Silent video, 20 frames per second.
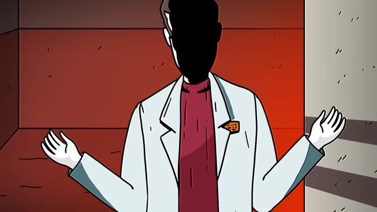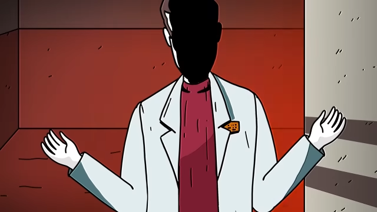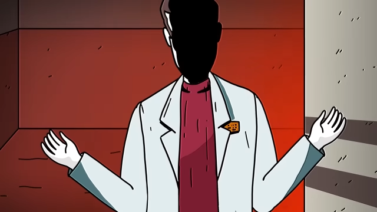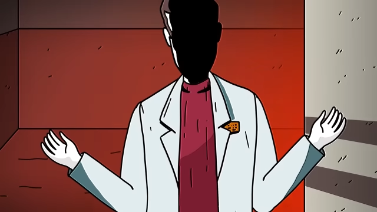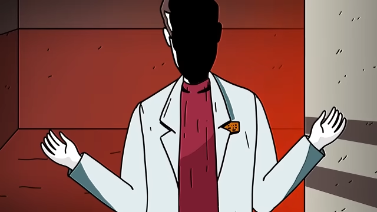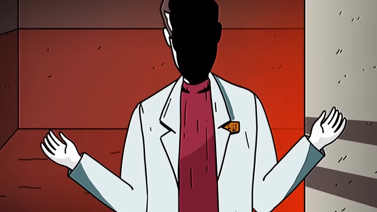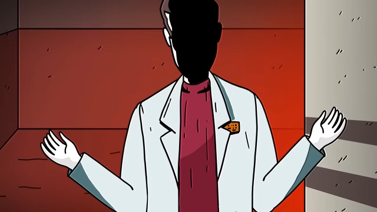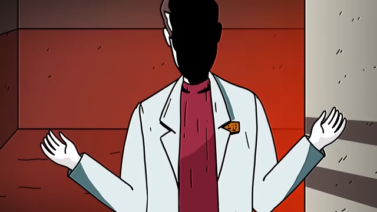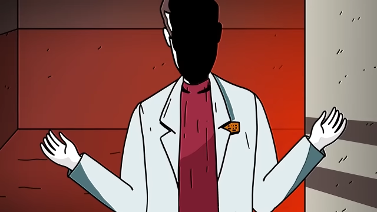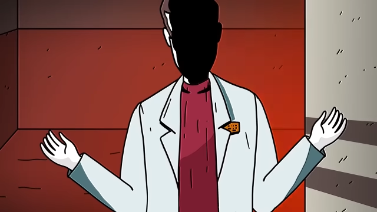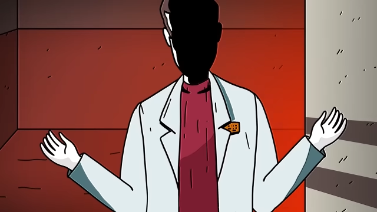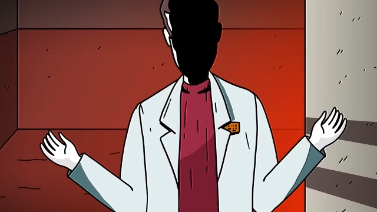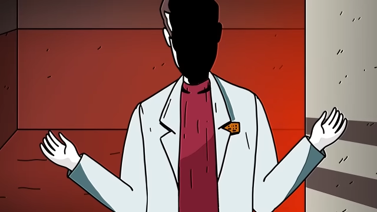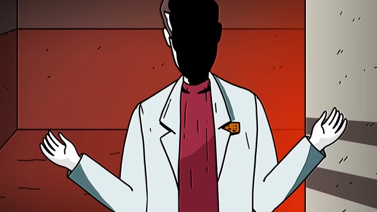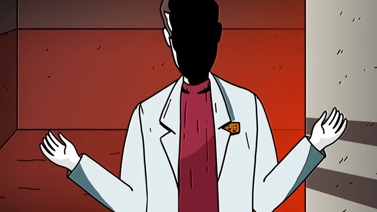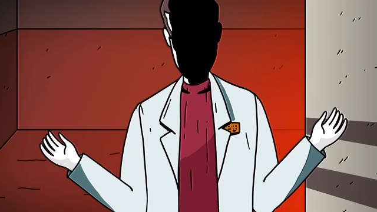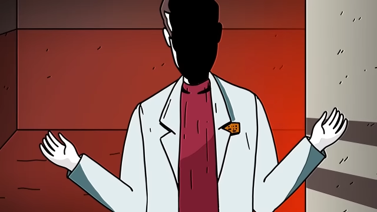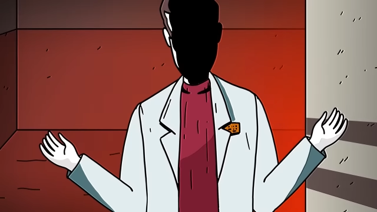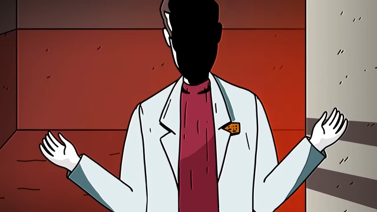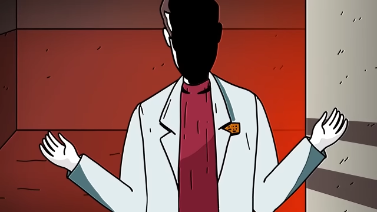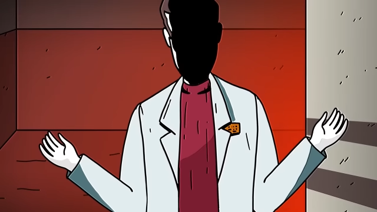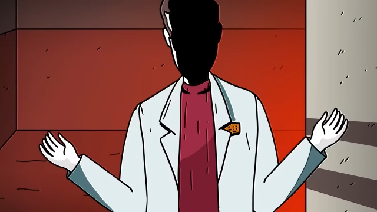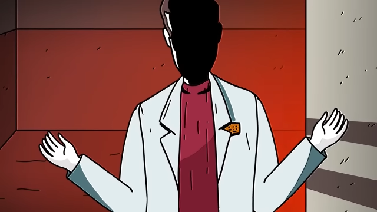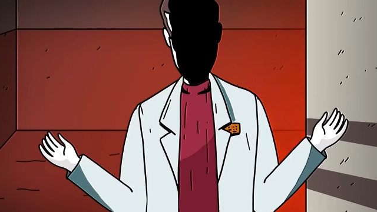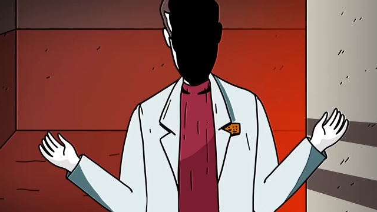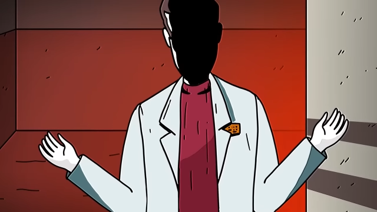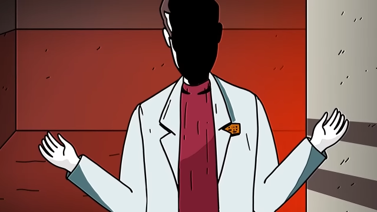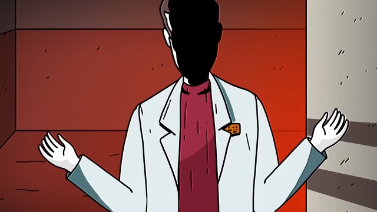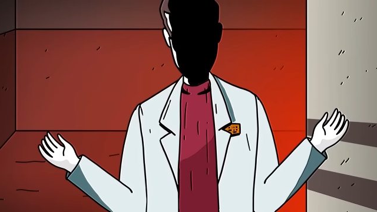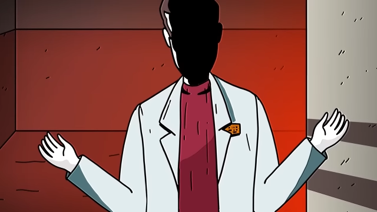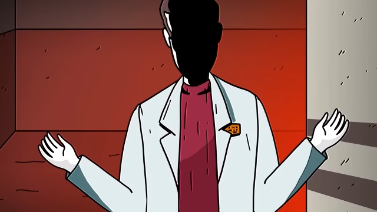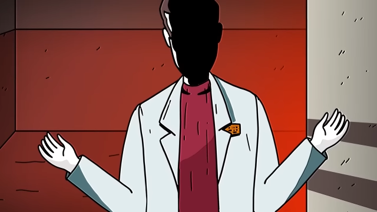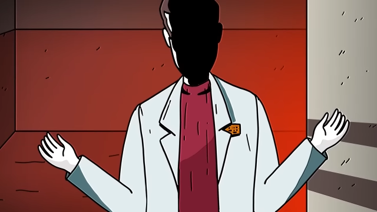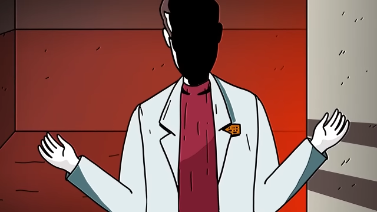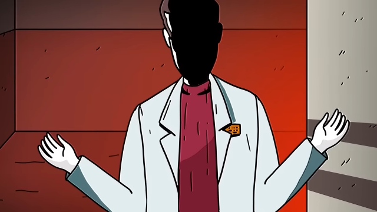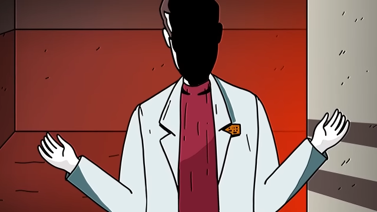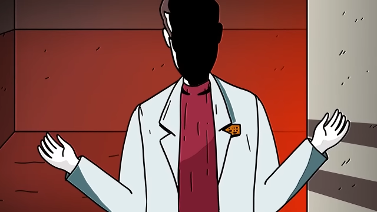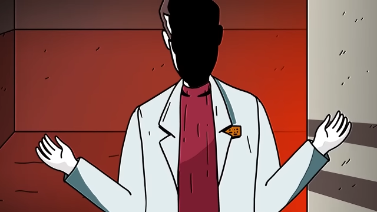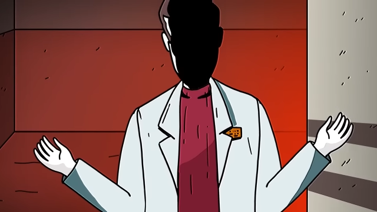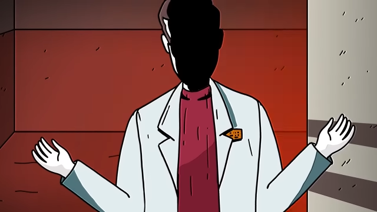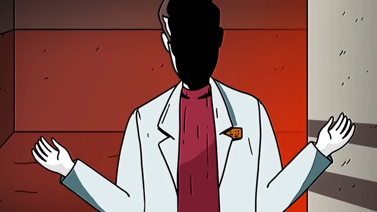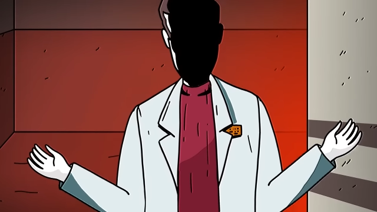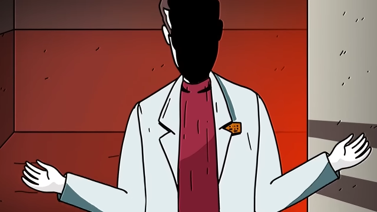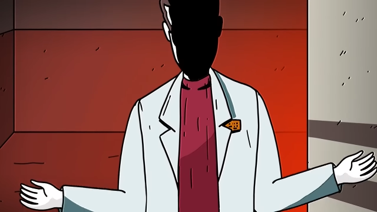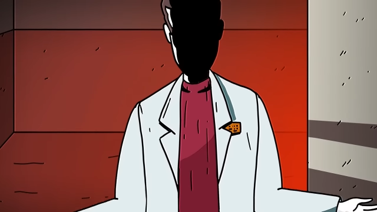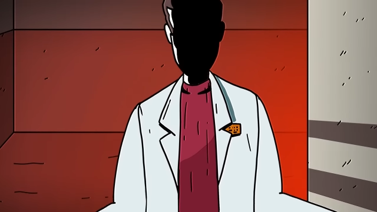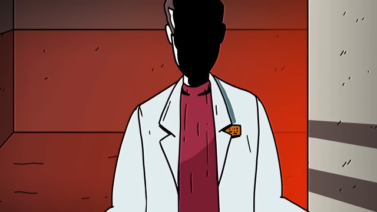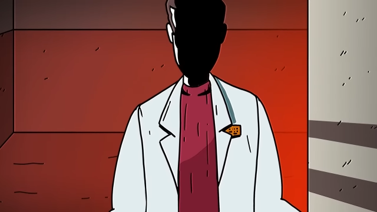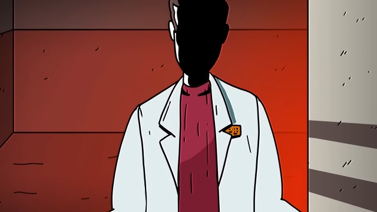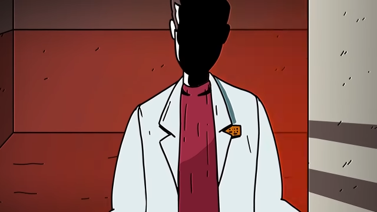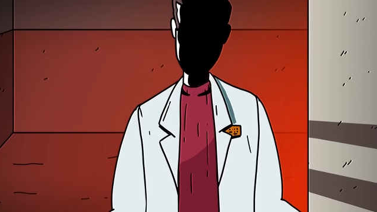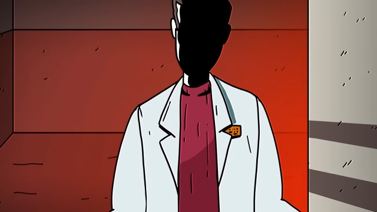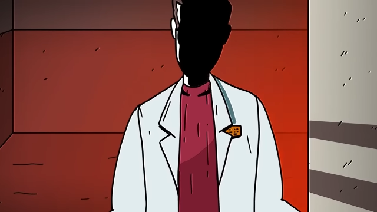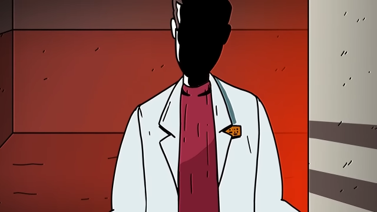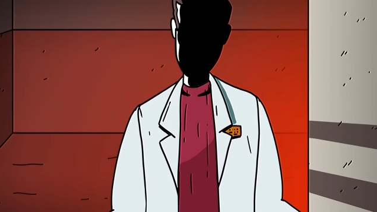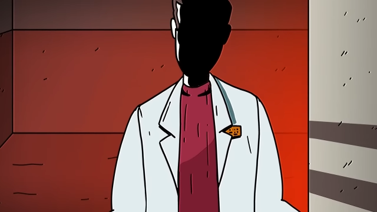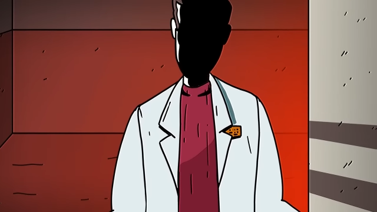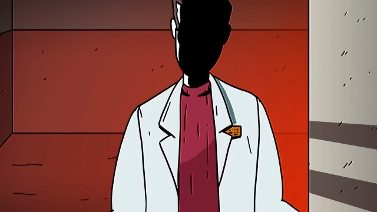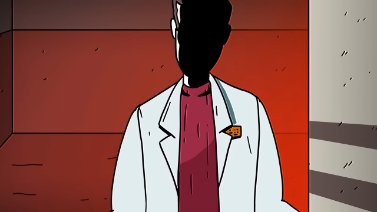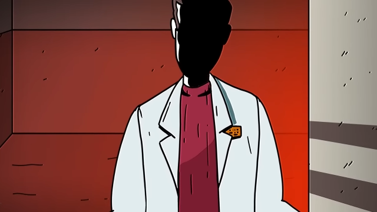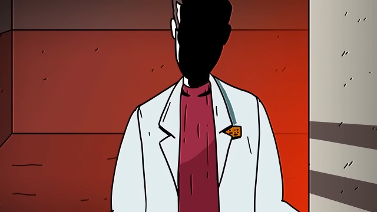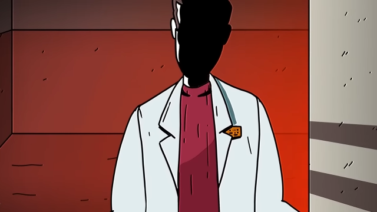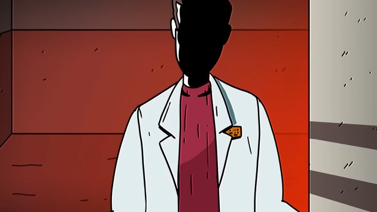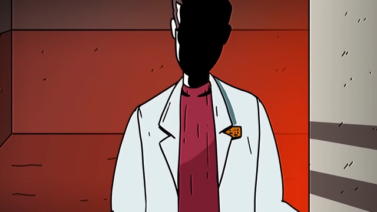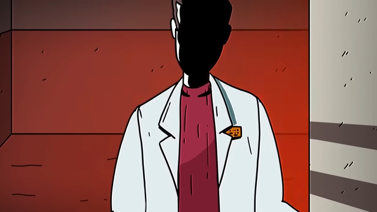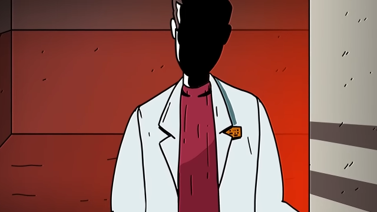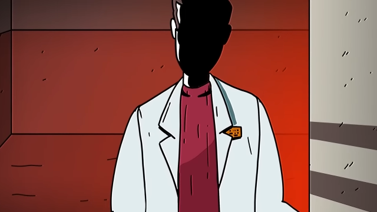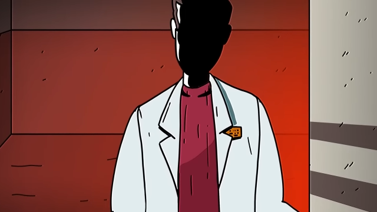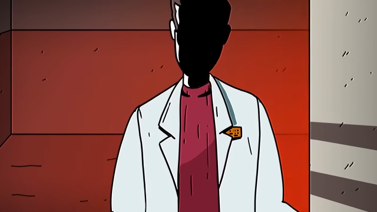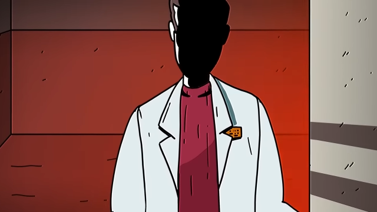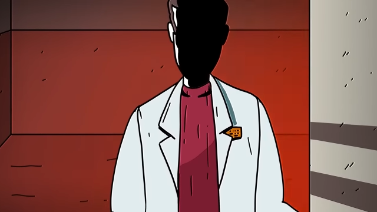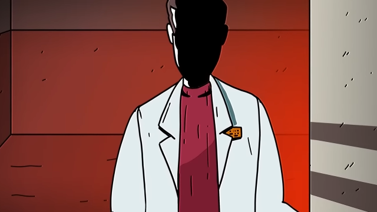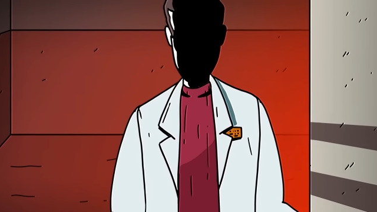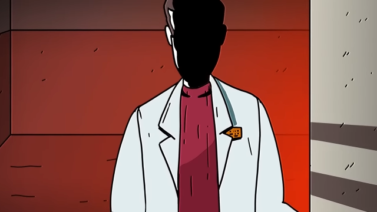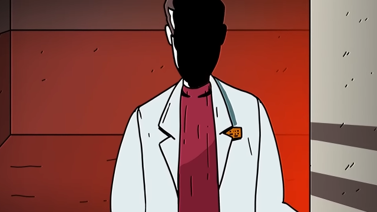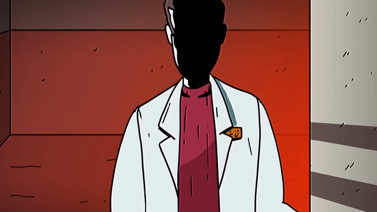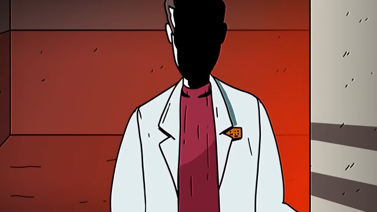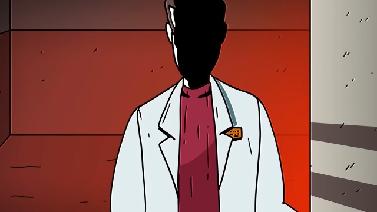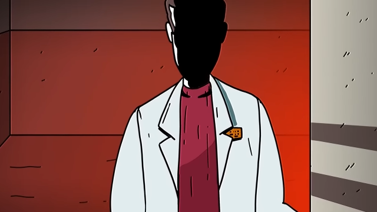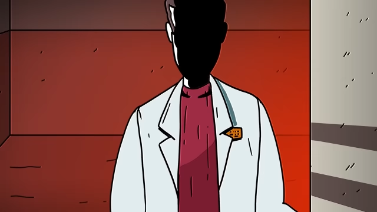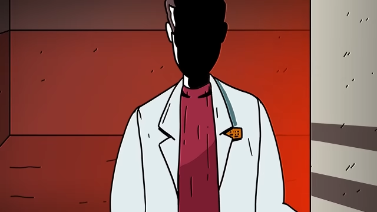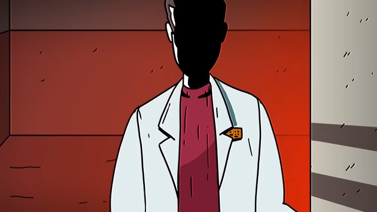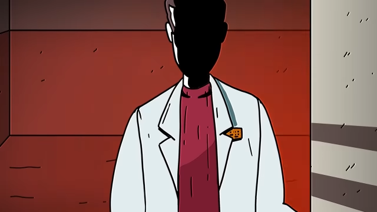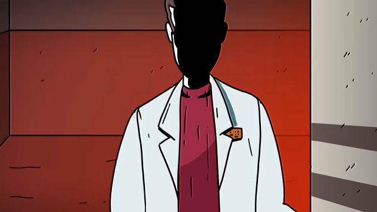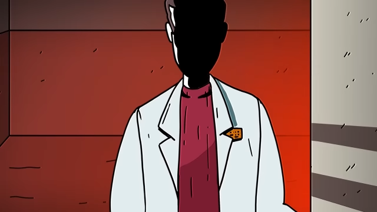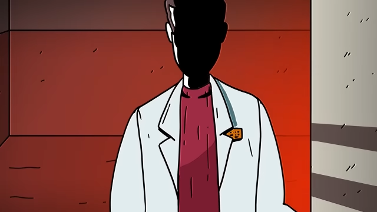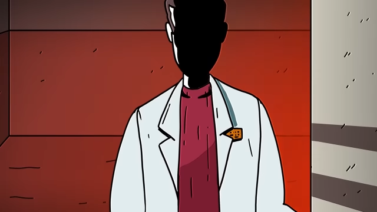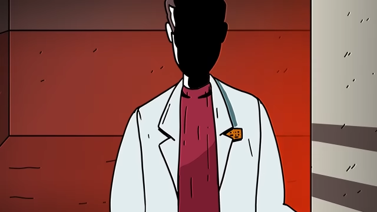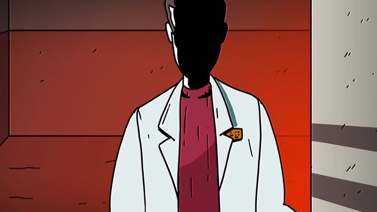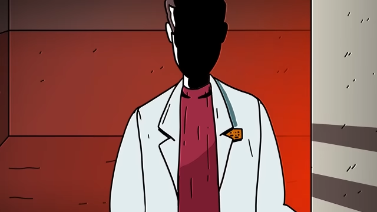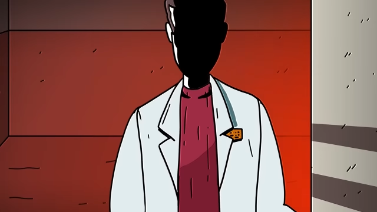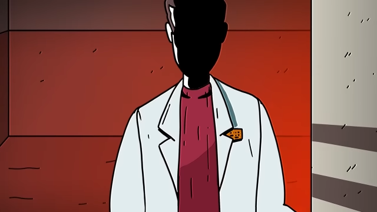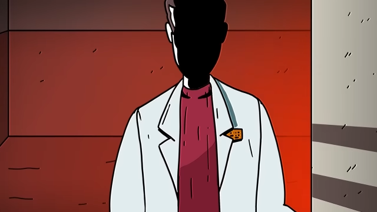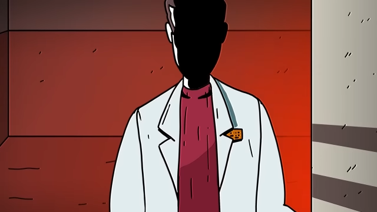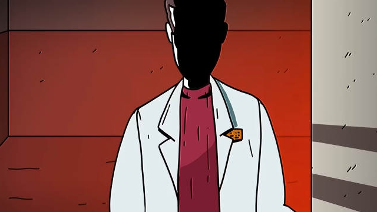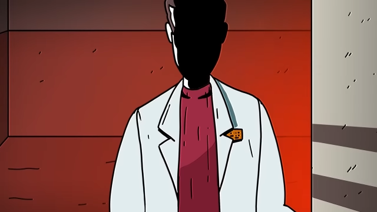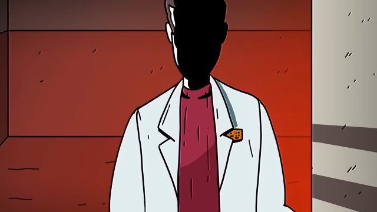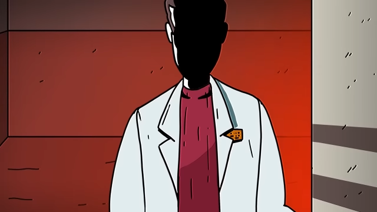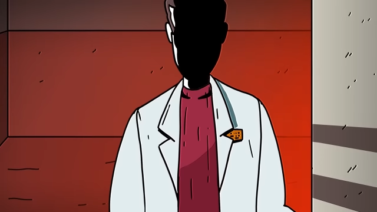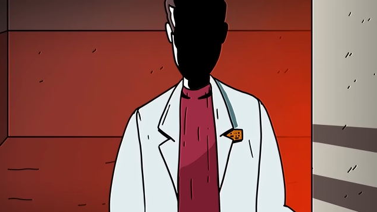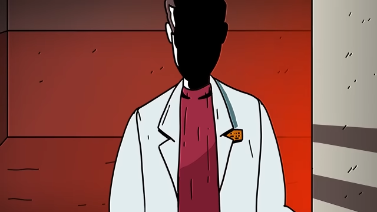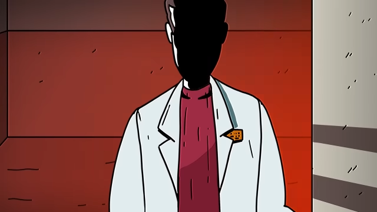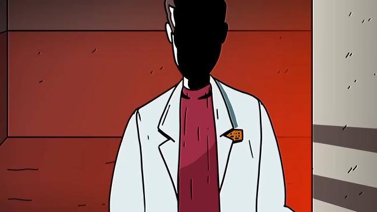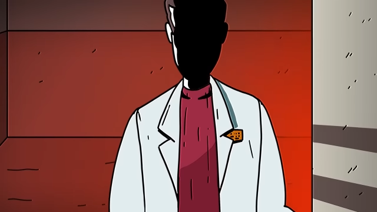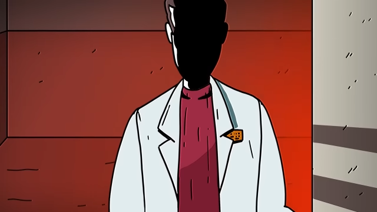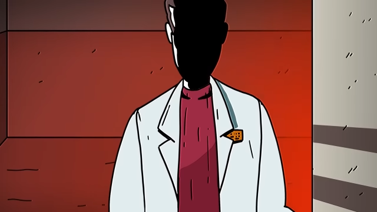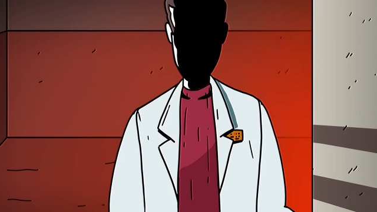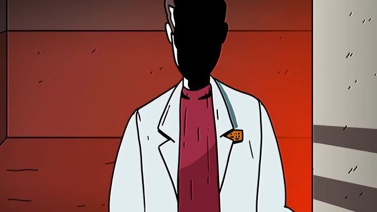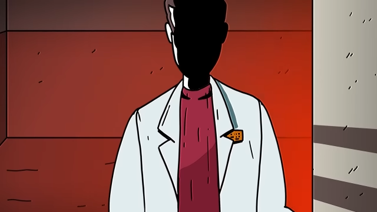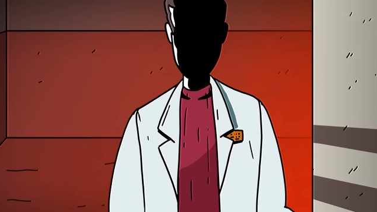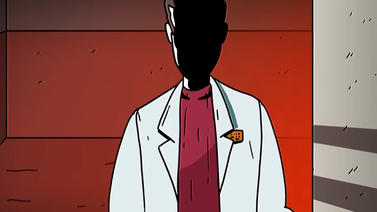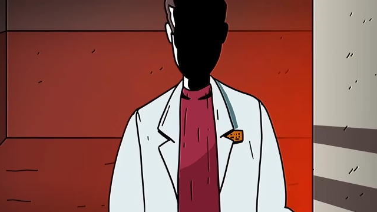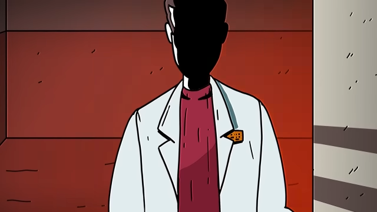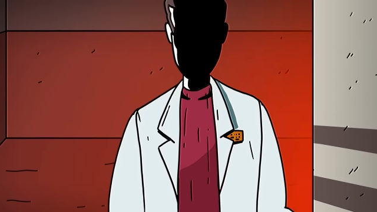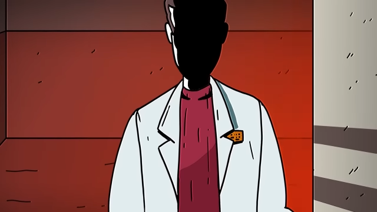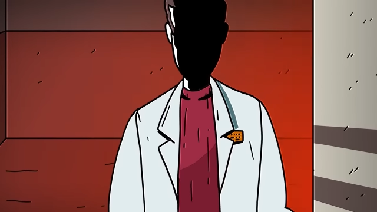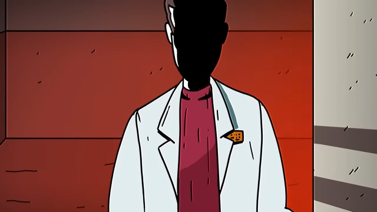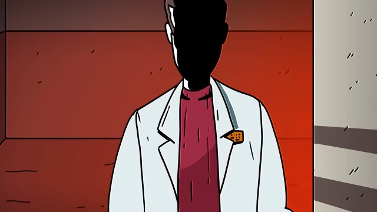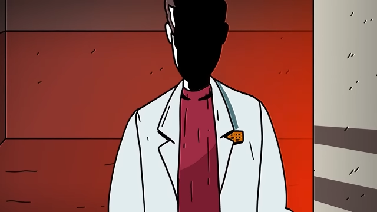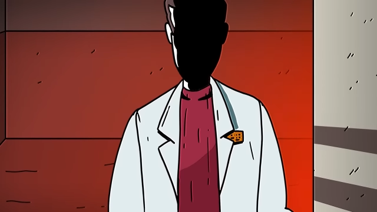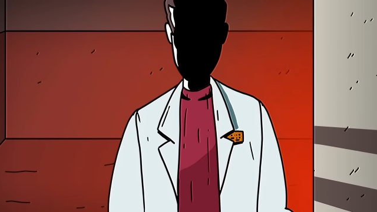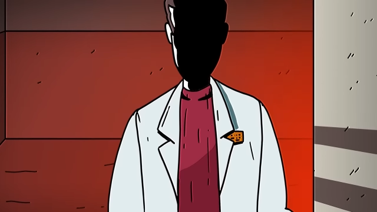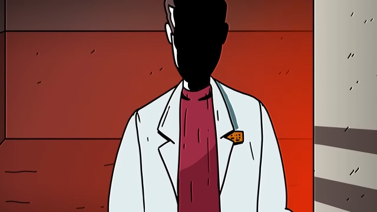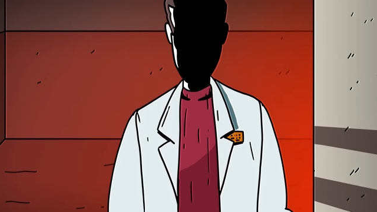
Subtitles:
(no speaker visible)